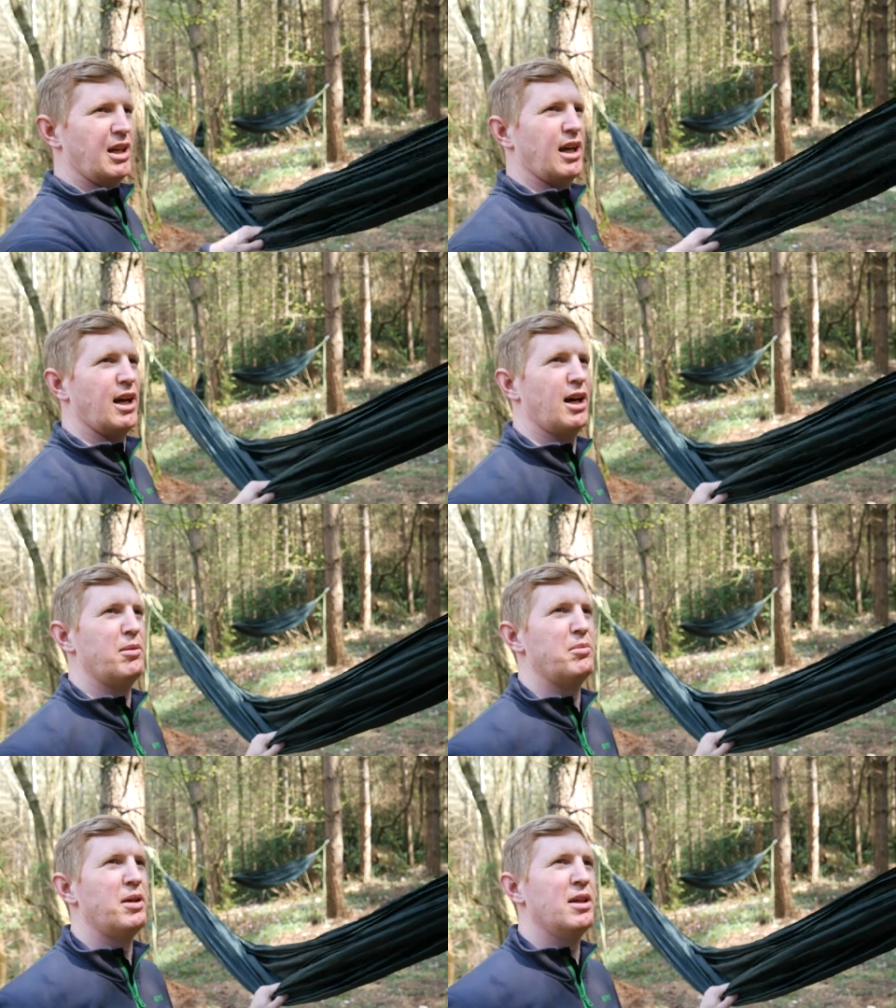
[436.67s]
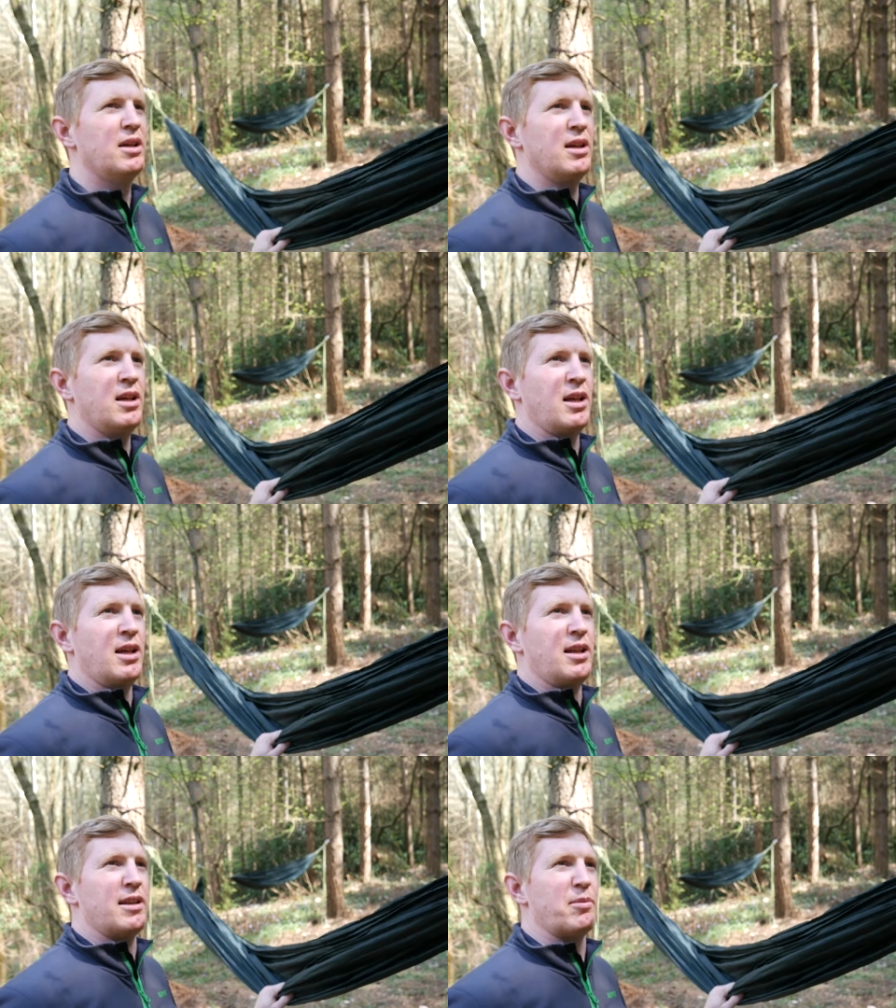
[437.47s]

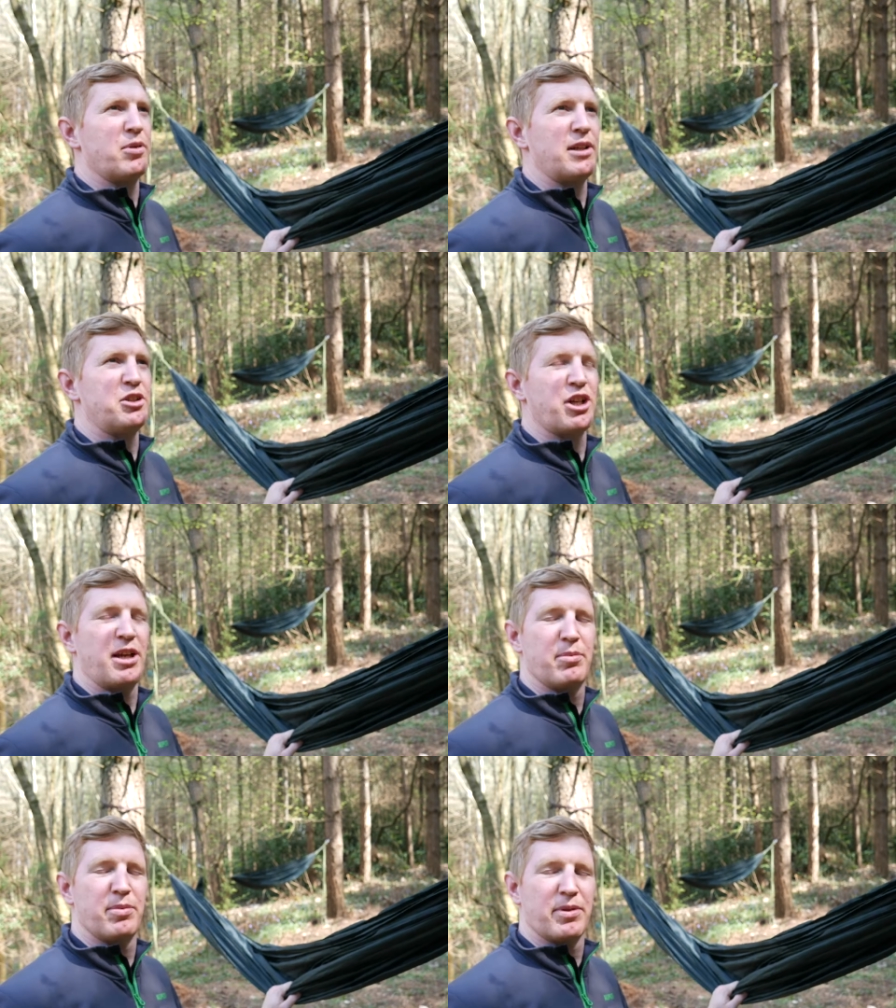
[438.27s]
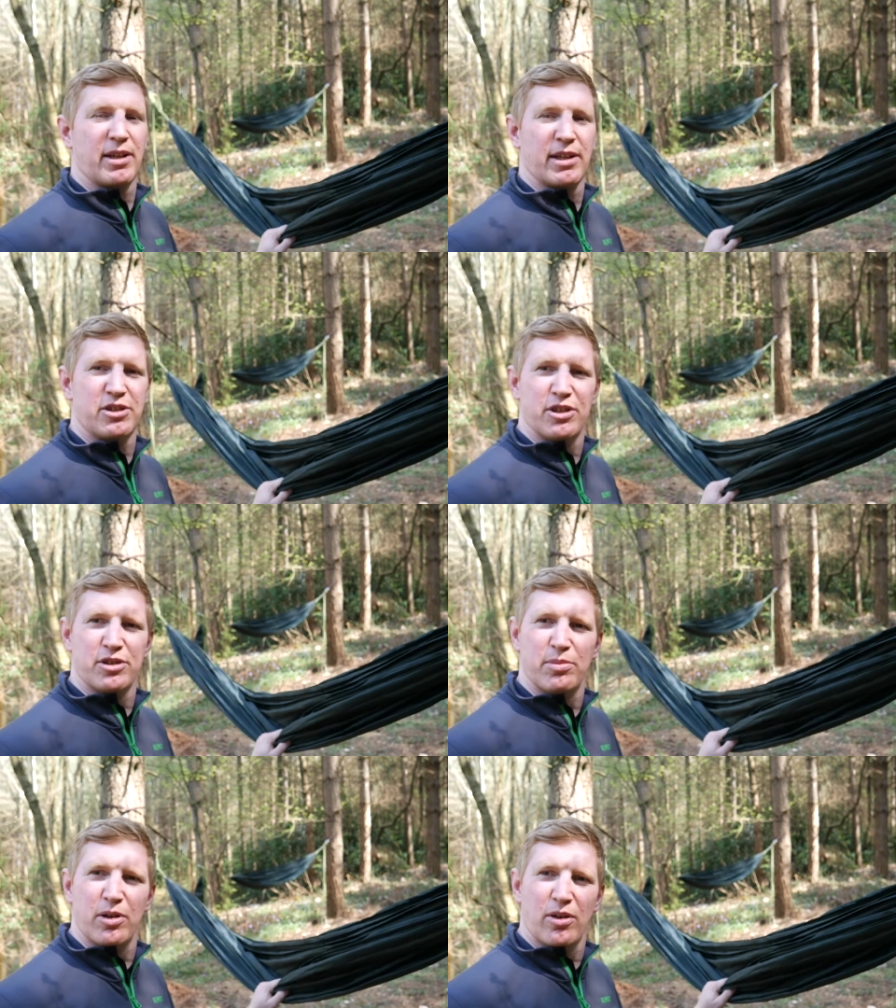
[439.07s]
They're pretty cheap. The kids use
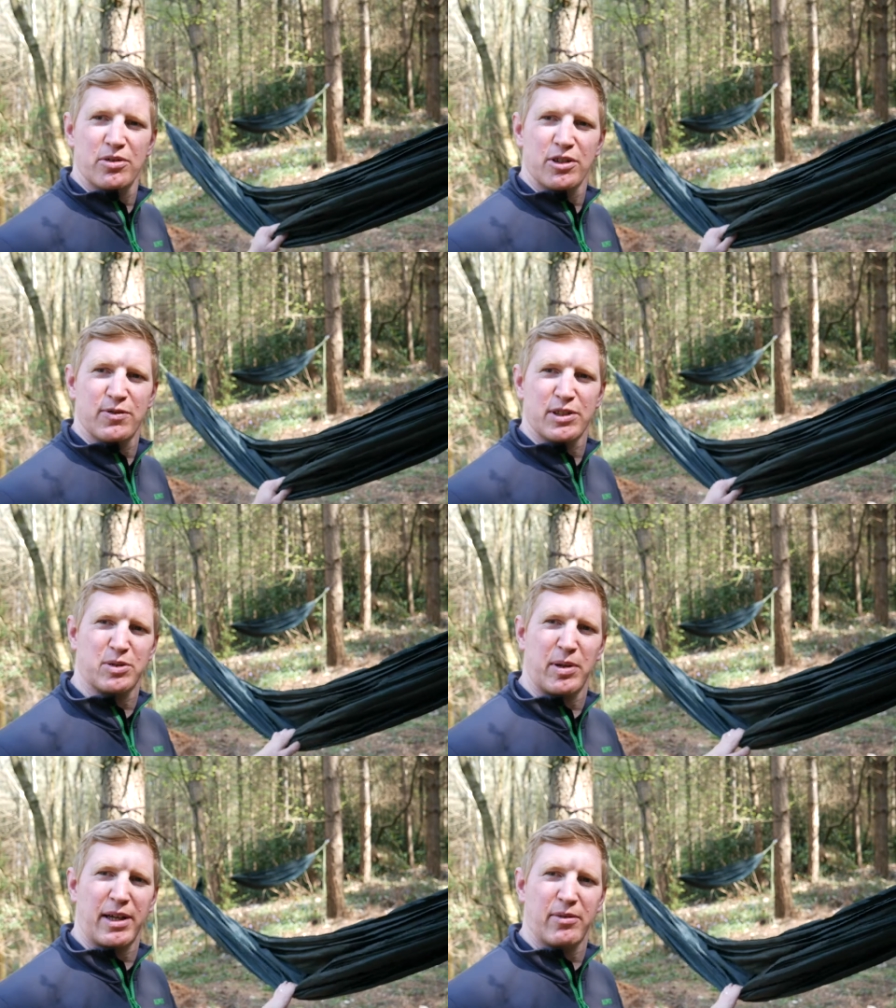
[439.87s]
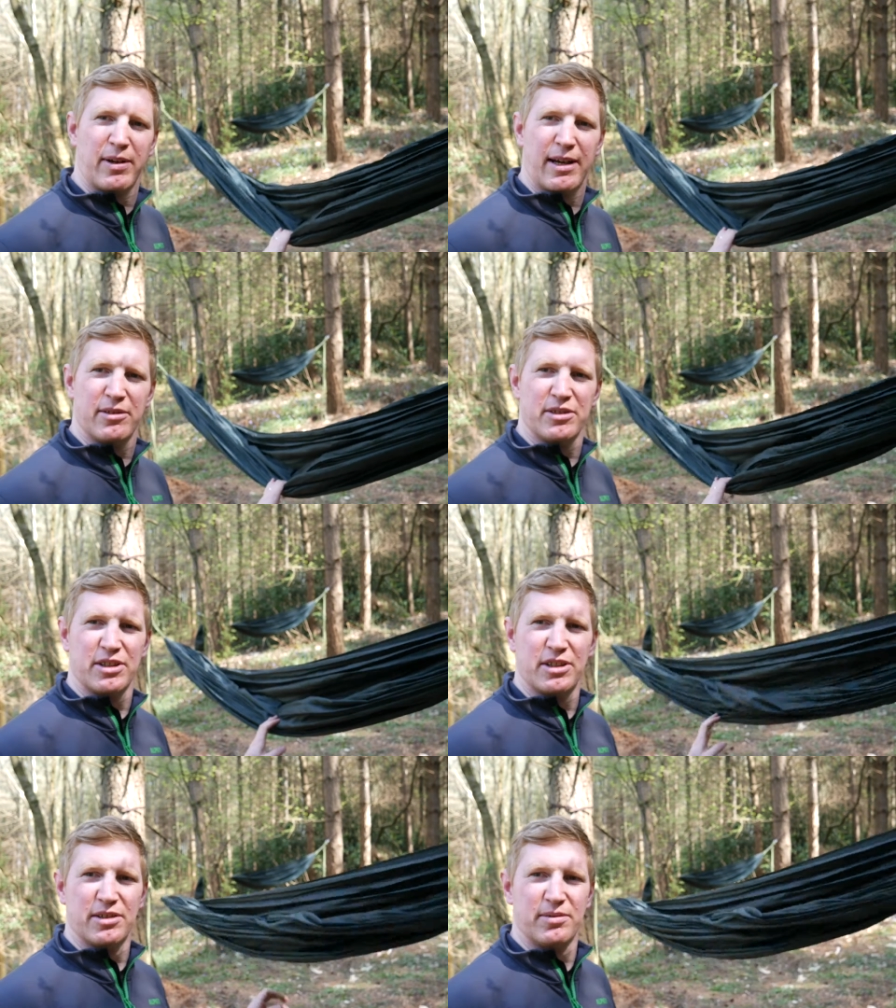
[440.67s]
them a lot just for swinging around
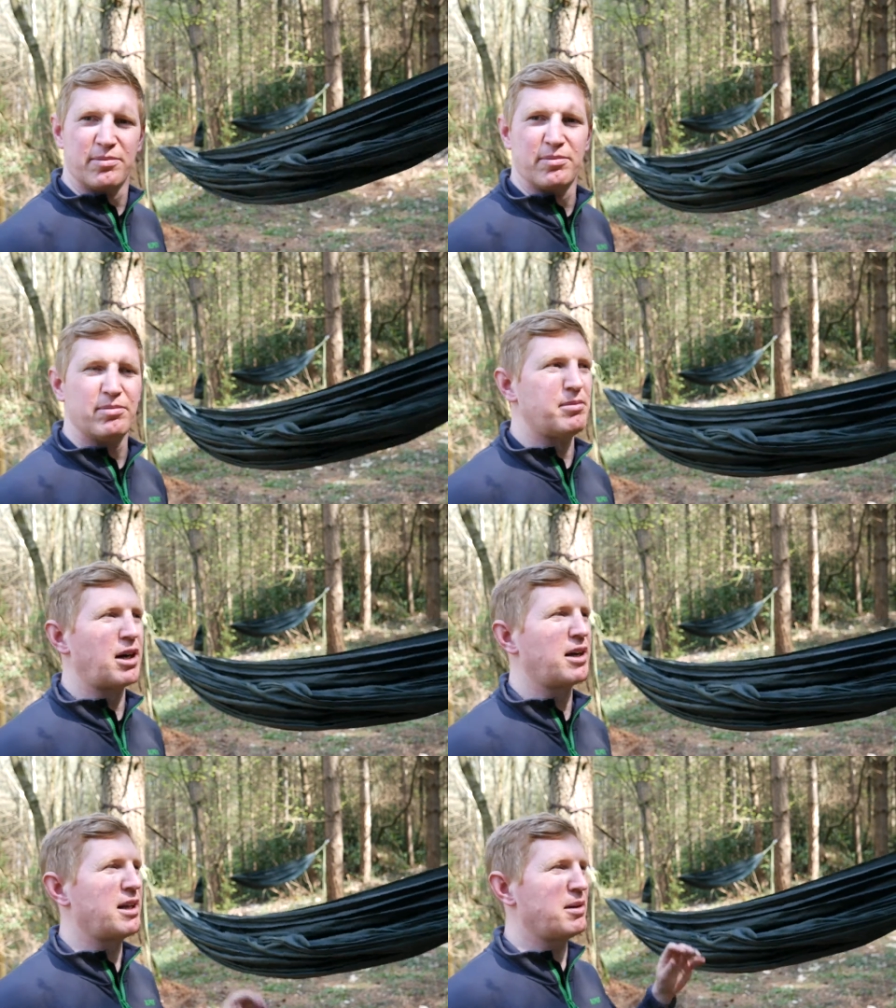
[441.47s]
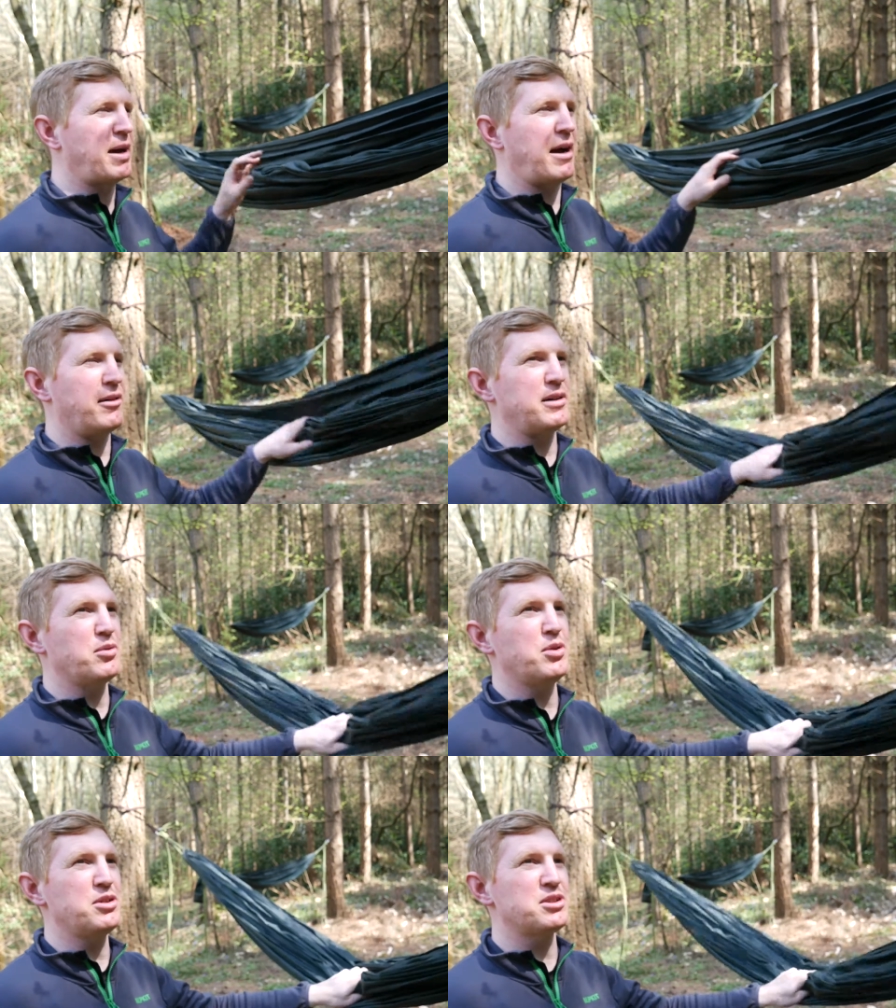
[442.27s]
and monkeying about in the
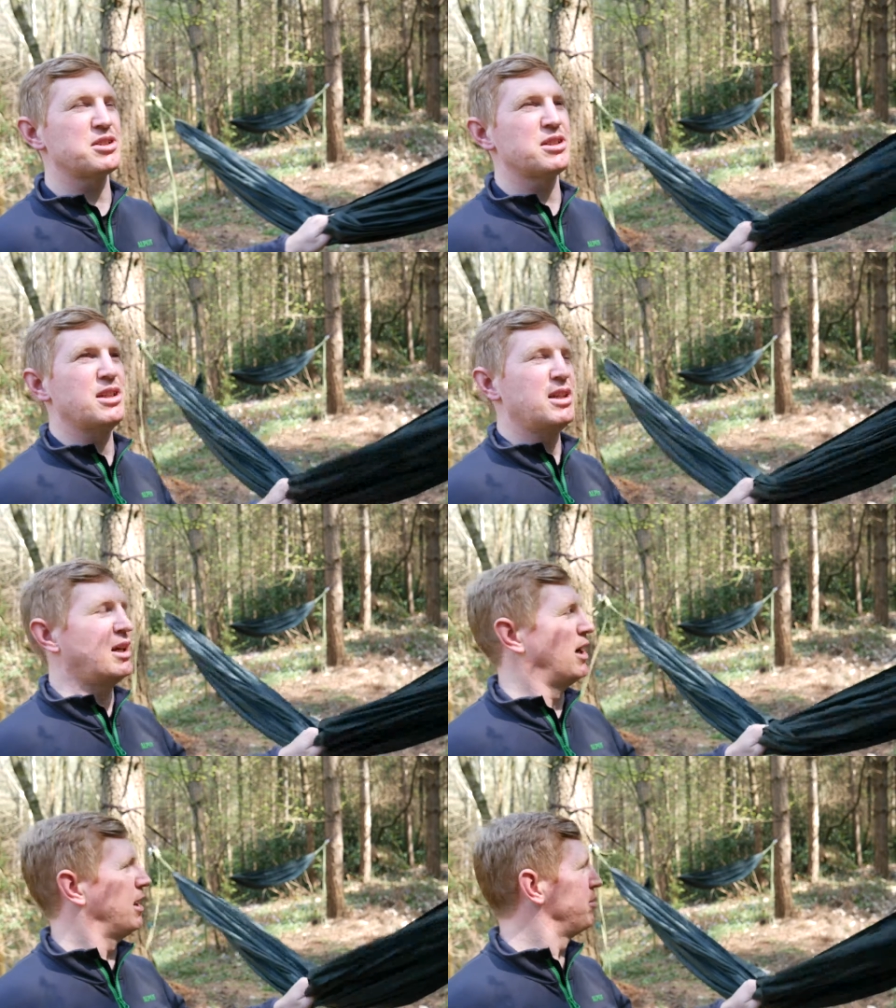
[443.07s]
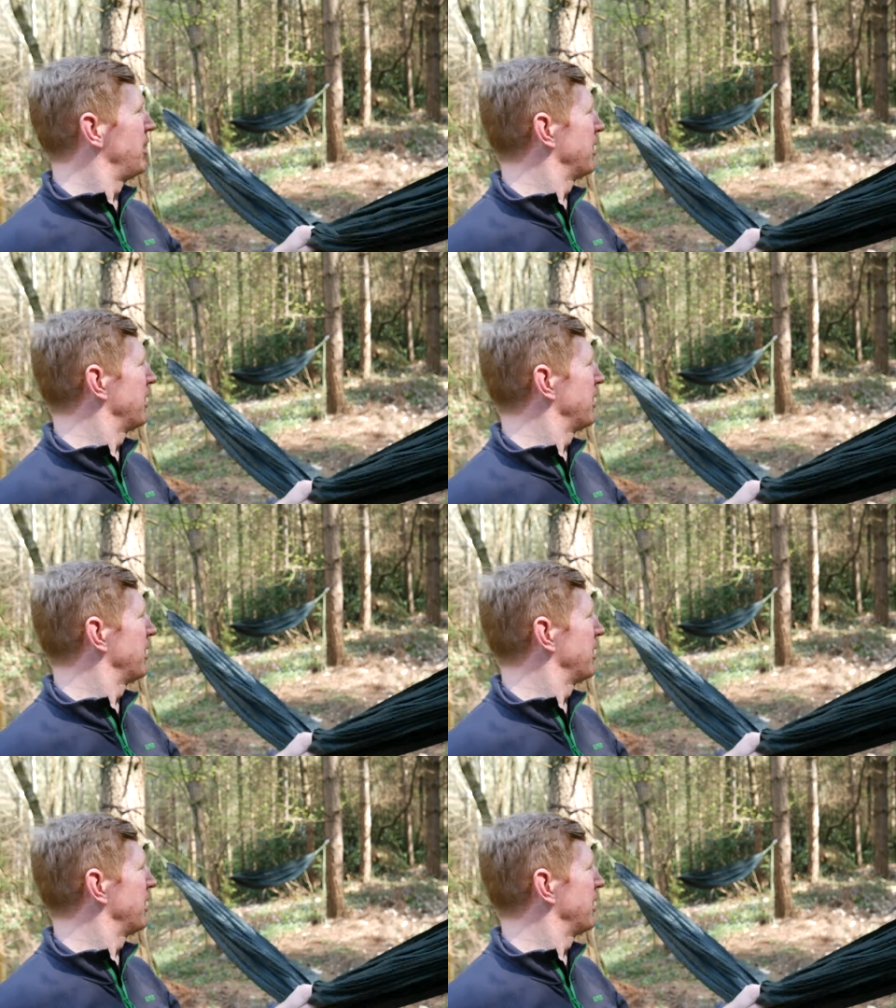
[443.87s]
woods. They're